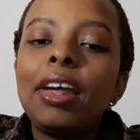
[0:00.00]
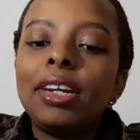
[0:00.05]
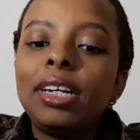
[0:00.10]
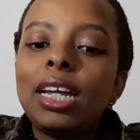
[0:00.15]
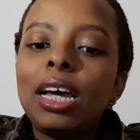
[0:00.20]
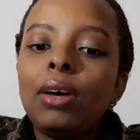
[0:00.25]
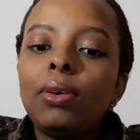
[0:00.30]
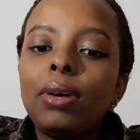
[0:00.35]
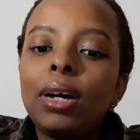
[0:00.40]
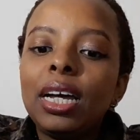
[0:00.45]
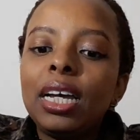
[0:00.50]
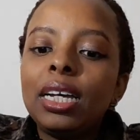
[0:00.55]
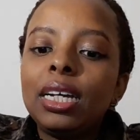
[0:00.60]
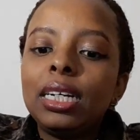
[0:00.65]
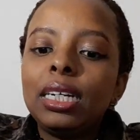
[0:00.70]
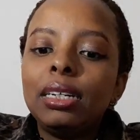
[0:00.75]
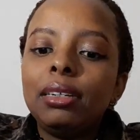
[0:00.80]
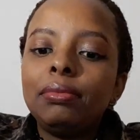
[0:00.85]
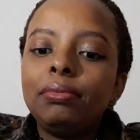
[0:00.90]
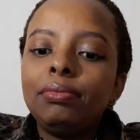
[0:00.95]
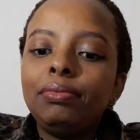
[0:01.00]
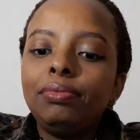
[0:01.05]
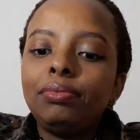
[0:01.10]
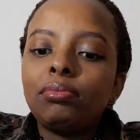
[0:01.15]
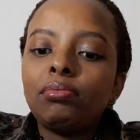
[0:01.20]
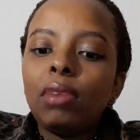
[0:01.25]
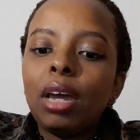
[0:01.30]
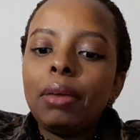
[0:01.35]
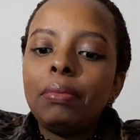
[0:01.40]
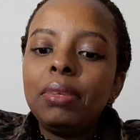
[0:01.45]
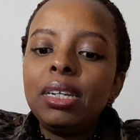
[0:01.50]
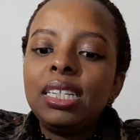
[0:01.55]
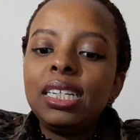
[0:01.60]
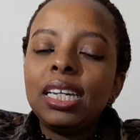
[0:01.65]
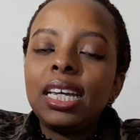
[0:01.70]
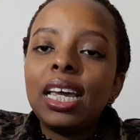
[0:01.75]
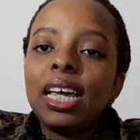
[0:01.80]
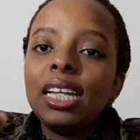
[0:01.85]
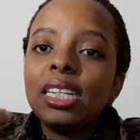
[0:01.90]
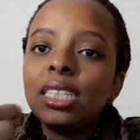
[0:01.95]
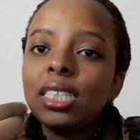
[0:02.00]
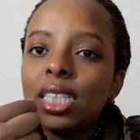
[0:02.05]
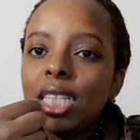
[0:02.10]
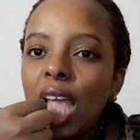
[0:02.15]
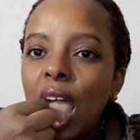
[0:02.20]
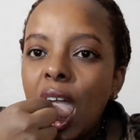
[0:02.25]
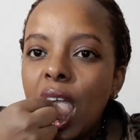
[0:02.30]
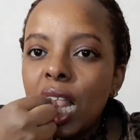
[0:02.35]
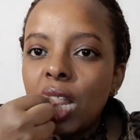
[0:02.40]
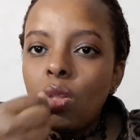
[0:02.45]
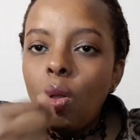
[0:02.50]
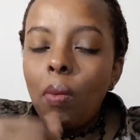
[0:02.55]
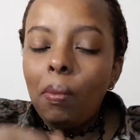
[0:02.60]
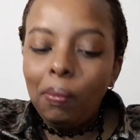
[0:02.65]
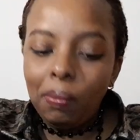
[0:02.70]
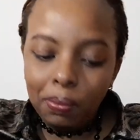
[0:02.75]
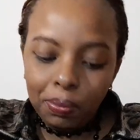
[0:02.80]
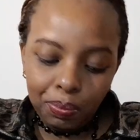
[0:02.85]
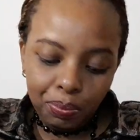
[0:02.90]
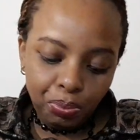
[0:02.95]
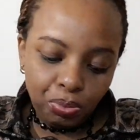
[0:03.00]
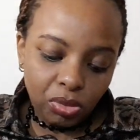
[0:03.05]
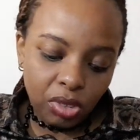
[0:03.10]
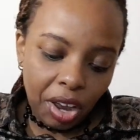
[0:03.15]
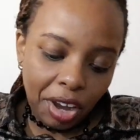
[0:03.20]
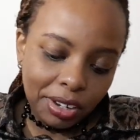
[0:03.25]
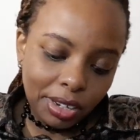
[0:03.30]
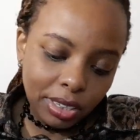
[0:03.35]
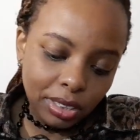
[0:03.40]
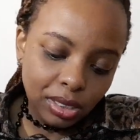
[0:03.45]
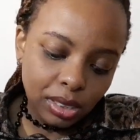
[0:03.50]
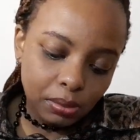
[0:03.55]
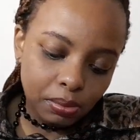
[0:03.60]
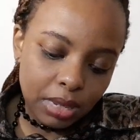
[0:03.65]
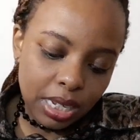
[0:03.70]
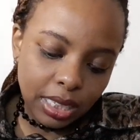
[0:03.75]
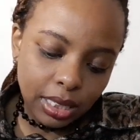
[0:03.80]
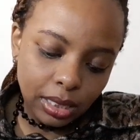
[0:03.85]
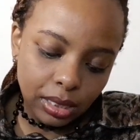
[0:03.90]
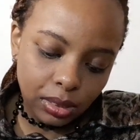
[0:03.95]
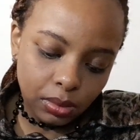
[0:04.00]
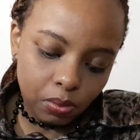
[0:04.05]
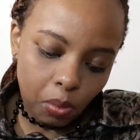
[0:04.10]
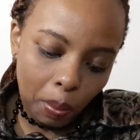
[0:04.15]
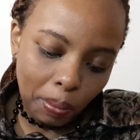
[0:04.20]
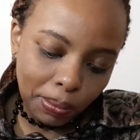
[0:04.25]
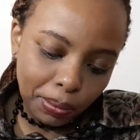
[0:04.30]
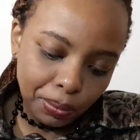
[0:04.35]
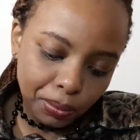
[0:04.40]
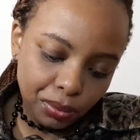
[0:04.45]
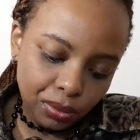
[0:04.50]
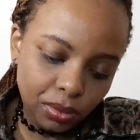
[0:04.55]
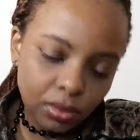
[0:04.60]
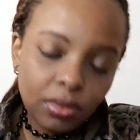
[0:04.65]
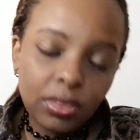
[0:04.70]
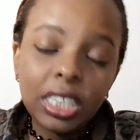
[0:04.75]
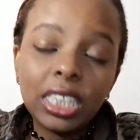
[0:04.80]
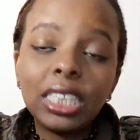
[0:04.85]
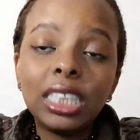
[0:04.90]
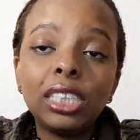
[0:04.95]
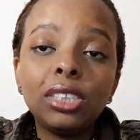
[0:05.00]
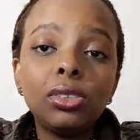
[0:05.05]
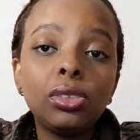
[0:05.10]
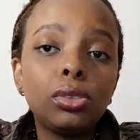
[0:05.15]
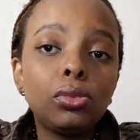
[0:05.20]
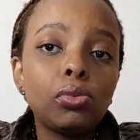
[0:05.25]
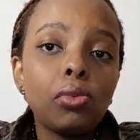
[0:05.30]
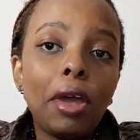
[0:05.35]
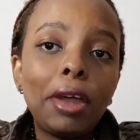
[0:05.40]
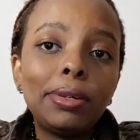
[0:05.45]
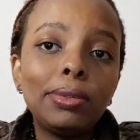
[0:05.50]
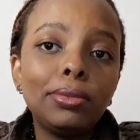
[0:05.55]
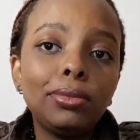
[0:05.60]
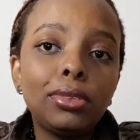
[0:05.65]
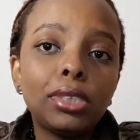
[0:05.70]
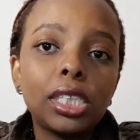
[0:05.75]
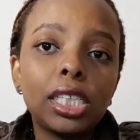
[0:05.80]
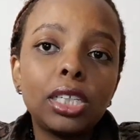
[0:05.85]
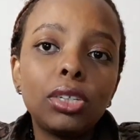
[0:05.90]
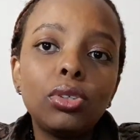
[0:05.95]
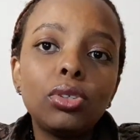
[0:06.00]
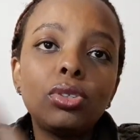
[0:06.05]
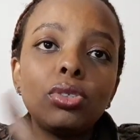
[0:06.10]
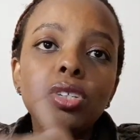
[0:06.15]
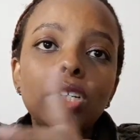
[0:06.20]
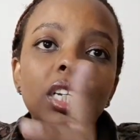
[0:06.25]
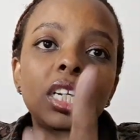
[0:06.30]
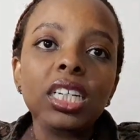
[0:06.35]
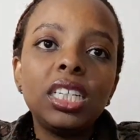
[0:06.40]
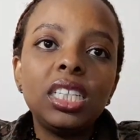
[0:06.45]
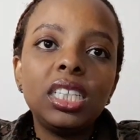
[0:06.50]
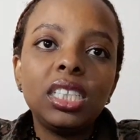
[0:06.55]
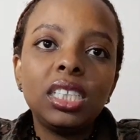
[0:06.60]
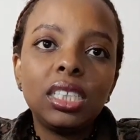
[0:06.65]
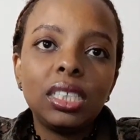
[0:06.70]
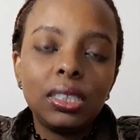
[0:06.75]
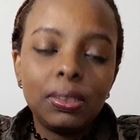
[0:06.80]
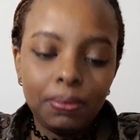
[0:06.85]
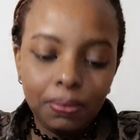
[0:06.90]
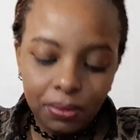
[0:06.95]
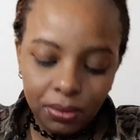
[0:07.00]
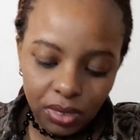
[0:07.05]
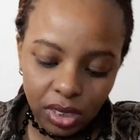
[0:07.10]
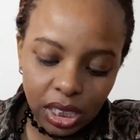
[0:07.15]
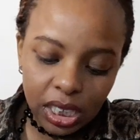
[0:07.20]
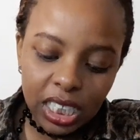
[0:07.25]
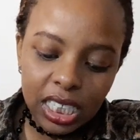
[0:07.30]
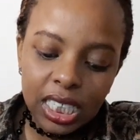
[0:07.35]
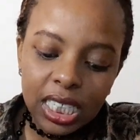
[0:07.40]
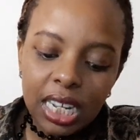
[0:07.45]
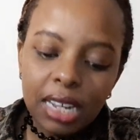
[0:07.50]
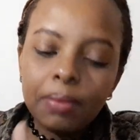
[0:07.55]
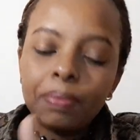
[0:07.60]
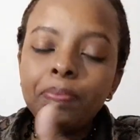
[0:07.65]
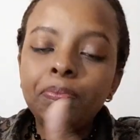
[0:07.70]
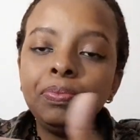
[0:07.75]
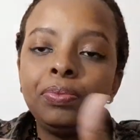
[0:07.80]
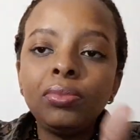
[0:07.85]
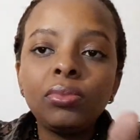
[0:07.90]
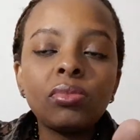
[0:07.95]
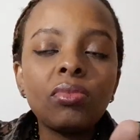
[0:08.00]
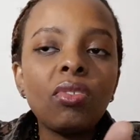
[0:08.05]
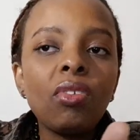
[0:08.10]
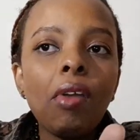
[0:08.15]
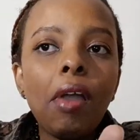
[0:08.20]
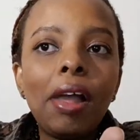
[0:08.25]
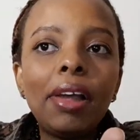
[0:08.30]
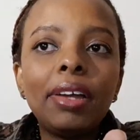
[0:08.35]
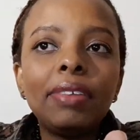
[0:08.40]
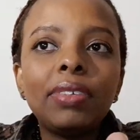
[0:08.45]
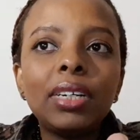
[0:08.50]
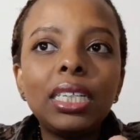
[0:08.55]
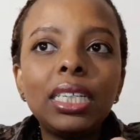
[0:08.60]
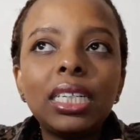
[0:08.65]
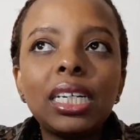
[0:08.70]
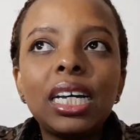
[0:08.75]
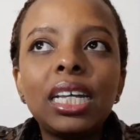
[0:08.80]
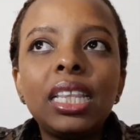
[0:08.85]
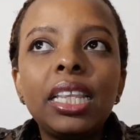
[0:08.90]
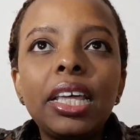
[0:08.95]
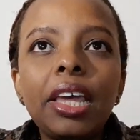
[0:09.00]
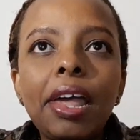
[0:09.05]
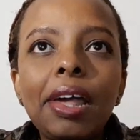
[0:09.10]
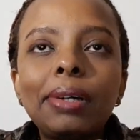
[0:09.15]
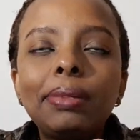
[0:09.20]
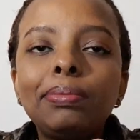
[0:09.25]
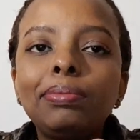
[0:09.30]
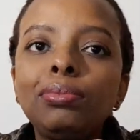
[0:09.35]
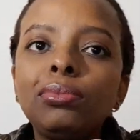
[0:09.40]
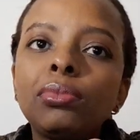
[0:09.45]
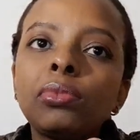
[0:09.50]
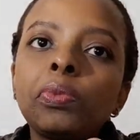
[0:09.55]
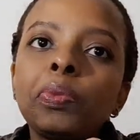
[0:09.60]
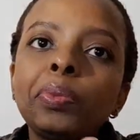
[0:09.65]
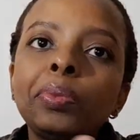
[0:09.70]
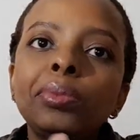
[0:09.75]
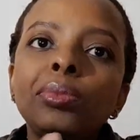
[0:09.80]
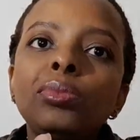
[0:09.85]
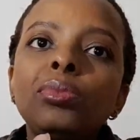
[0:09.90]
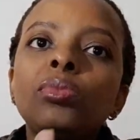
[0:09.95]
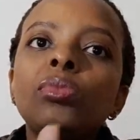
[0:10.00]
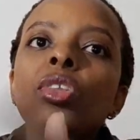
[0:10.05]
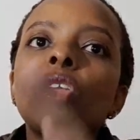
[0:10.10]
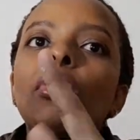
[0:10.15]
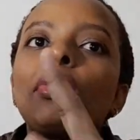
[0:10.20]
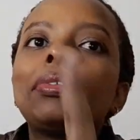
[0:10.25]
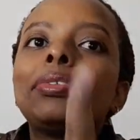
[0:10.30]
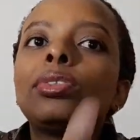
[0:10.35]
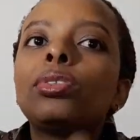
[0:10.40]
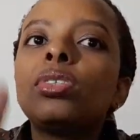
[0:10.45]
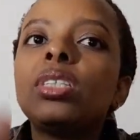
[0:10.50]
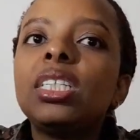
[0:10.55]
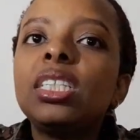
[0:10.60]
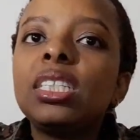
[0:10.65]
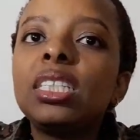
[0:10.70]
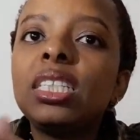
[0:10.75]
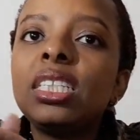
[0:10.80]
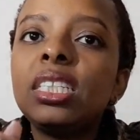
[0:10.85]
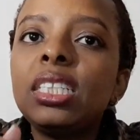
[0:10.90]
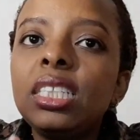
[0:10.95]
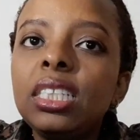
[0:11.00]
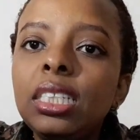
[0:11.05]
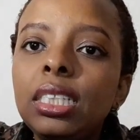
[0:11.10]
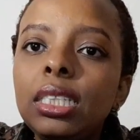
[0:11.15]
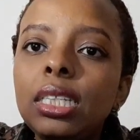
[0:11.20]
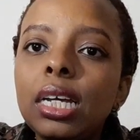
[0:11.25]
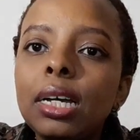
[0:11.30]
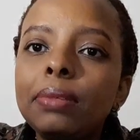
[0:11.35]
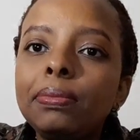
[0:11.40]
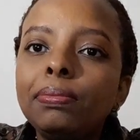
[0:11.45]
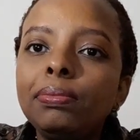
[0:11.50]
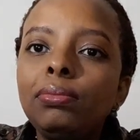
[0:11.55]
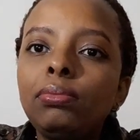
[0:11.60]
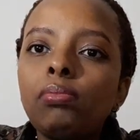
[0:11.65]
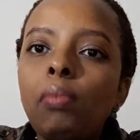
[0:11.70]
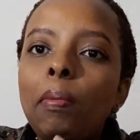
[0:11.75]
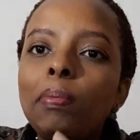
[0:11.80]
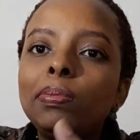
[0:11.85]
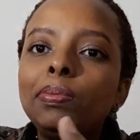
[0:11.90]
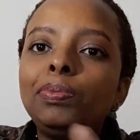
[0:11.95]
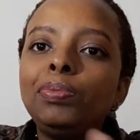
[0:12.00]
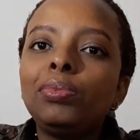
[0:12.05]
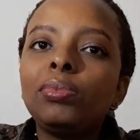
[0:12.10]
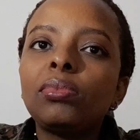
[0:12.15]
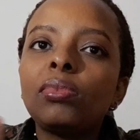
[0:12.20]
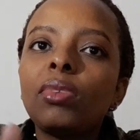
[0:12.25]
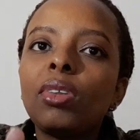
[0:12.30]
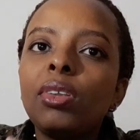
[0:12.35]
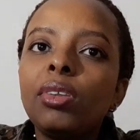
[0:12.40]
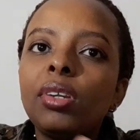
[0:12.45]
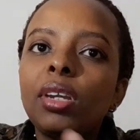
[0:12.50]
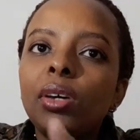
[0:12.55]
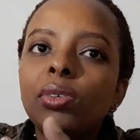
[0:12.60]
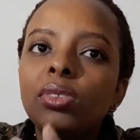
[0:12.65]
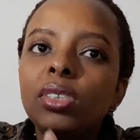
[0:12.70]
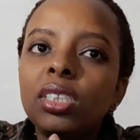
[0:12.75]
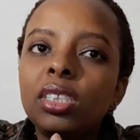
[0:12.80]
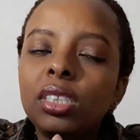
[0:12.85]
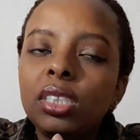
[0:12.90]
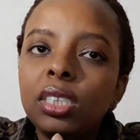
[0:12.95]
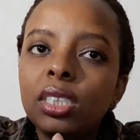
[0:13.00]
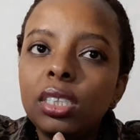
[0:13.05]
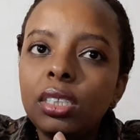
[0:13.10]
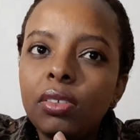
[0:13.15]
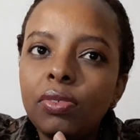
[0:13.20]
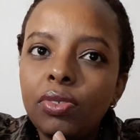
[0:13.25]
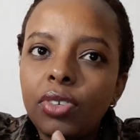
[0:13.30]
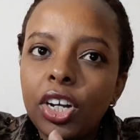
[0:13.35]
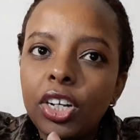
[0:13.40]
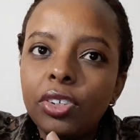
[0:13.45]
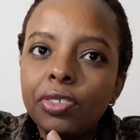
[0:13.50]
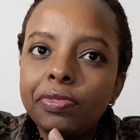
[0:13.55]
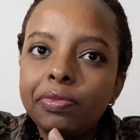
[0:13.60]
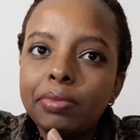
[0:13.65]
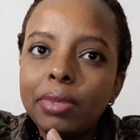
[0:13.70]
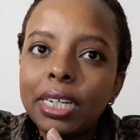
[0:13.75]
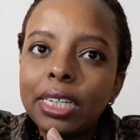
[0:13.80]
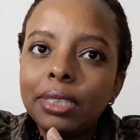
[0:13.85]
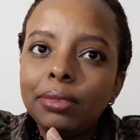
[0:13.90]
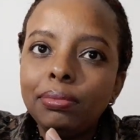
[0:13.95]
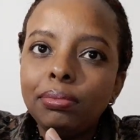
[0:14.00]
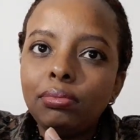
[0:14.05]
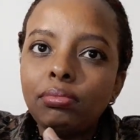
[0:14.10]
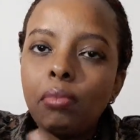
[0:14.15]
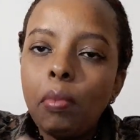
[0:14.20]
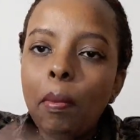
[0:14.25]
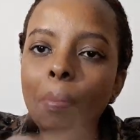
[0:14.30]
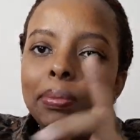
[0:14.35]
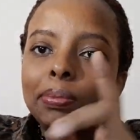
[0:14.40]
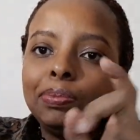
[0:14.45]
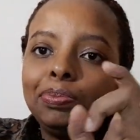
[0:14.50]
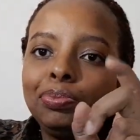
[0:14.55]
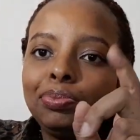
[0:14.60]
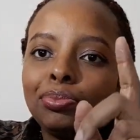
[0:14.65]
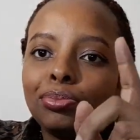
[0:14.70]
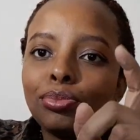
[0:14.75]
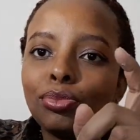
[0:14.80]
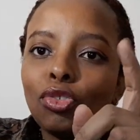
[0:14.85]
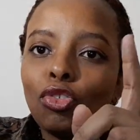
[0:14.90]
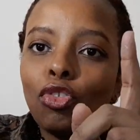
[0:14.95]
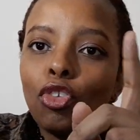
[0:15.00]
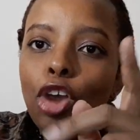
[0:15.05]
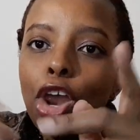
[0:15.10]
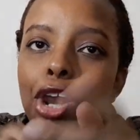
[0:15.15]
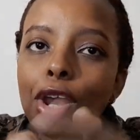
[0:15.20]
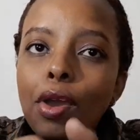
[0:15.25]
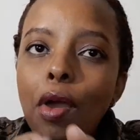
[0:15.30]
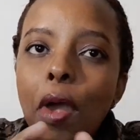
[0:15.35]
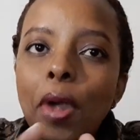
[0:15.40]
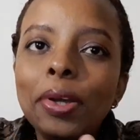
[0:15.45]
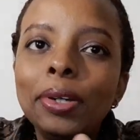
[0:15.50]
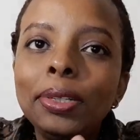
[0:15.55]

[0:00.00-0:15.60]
Now my meeting ends. I take the bus and I go to the lady's sister. I find her there. So there's the sister. Now this friend of mine, and